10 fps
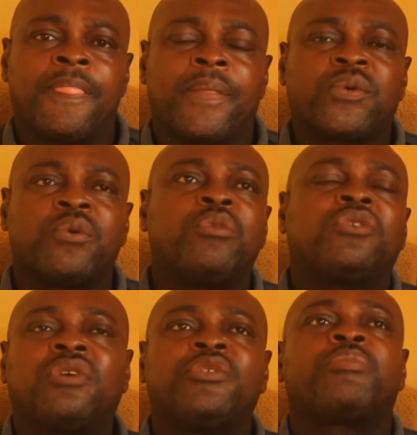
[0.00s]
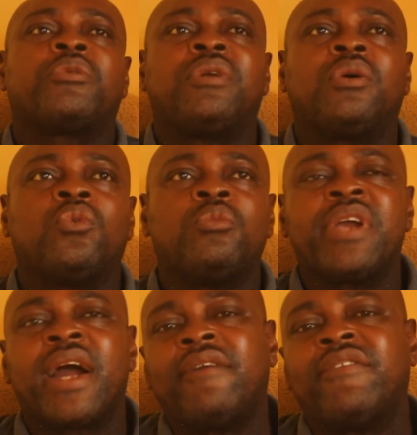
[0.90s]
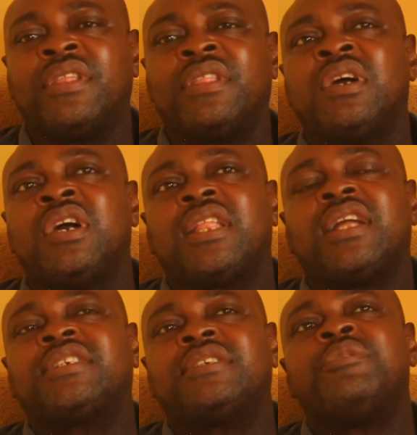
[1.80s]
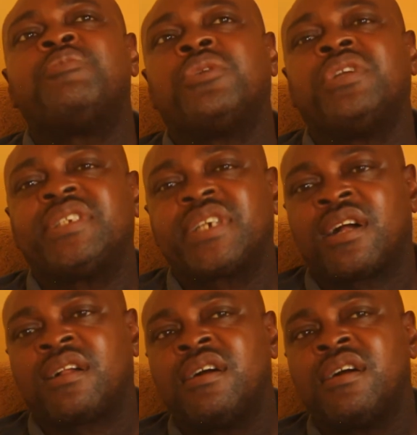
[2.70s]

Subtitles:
So most of the problem we'll be having, let it be political.